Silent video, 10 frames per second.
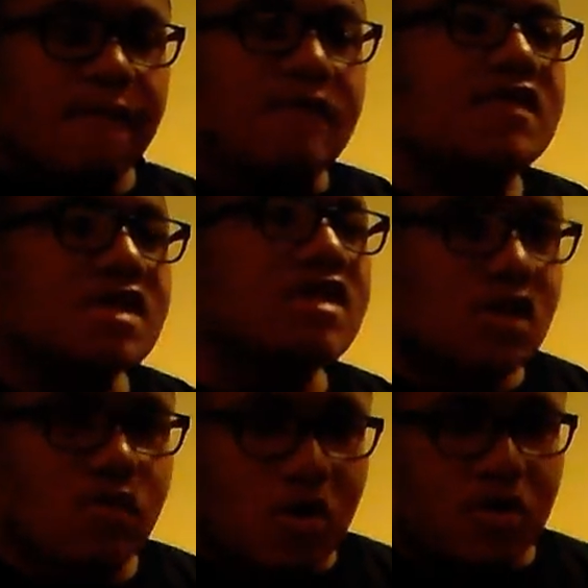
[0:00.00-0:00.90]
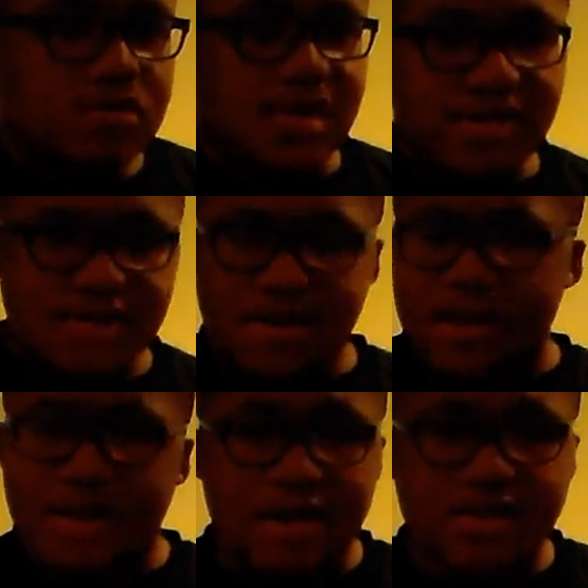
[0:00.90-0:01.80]
15-year-olds as
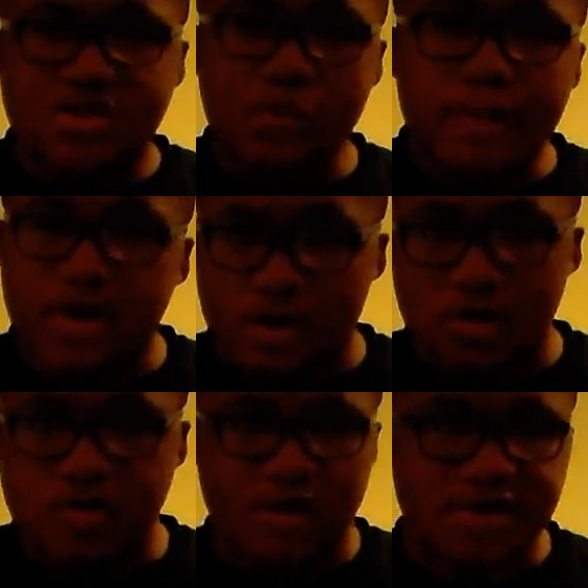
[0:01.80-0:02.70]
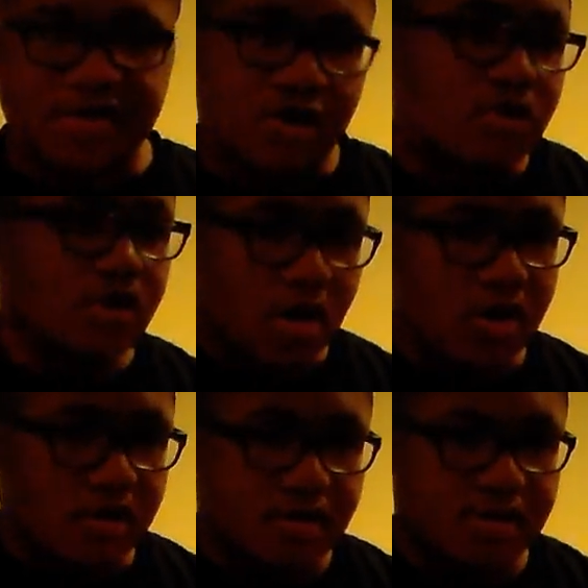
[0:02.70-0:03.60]
like superheroes are considered
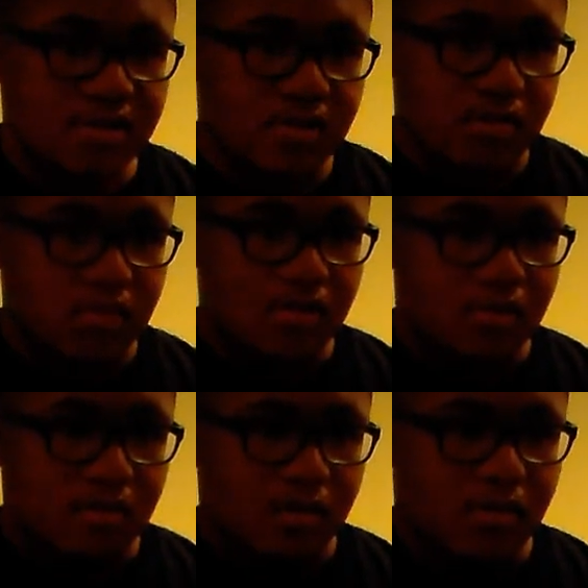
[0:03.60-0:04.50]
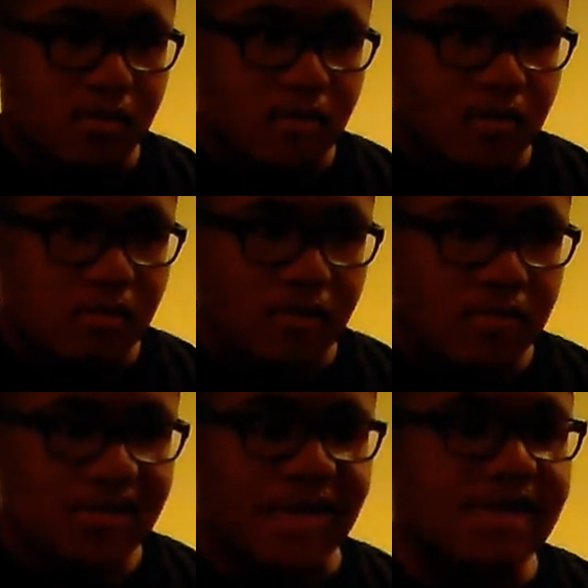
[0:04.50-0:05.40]
nerds.
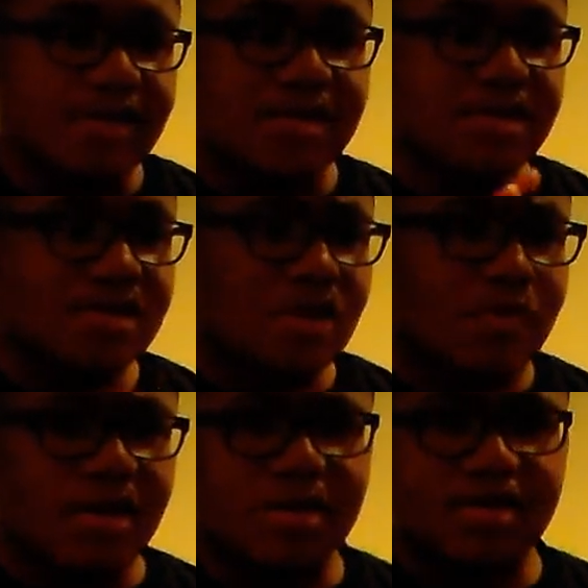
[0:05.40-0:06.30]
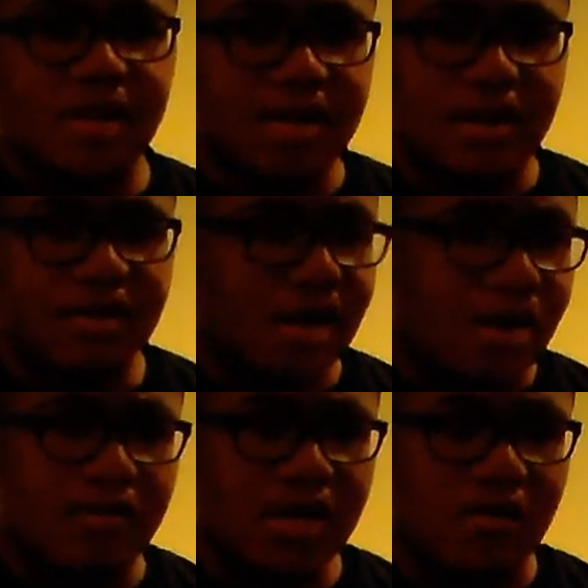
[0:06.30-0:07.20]
But like this is the thing, but that I
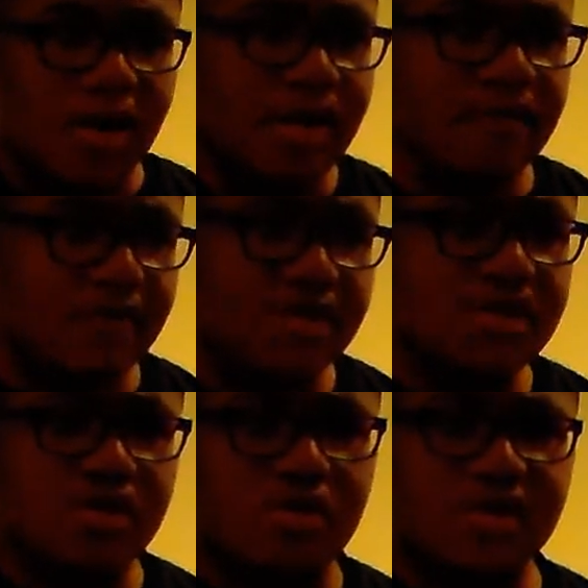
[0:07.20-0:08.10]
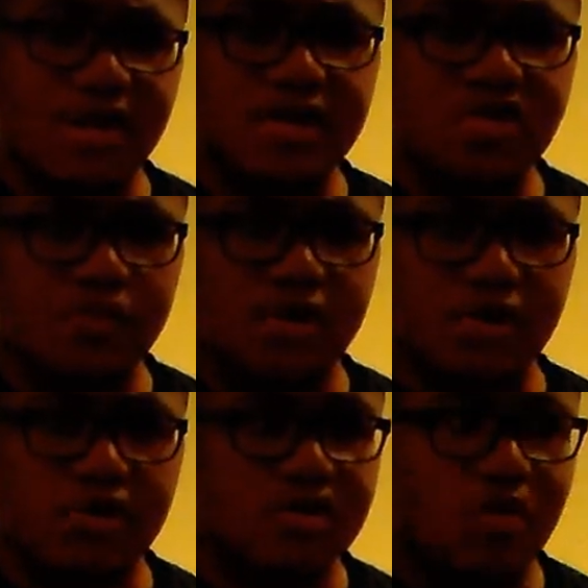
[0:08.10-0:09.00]
don't get, right? 15-year-olds that like
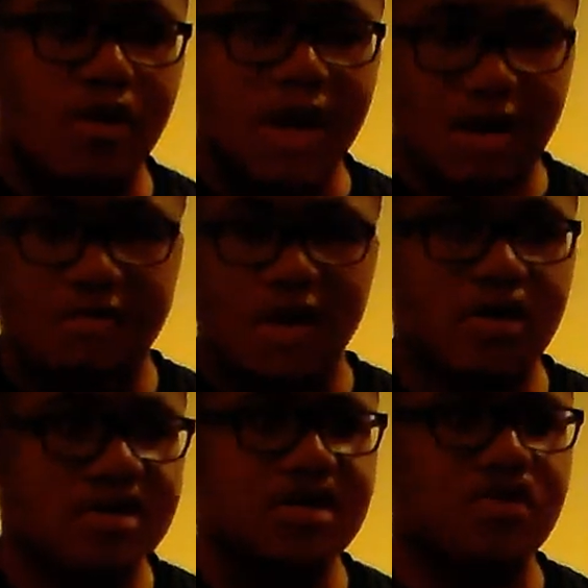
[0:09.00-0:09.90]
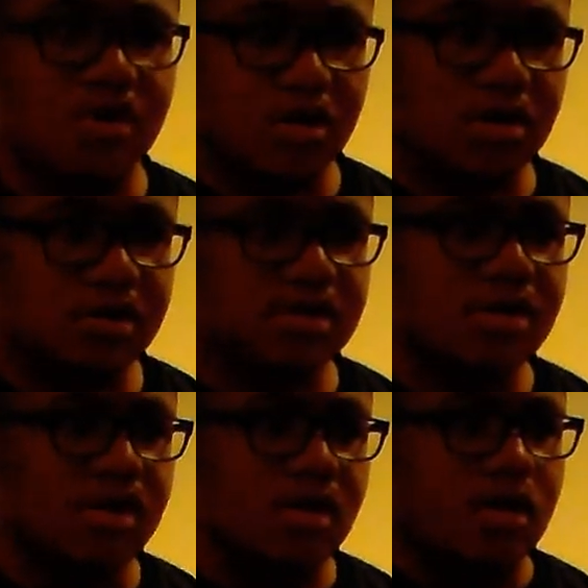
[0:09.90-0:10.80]
superheroes or anime are considered nerds.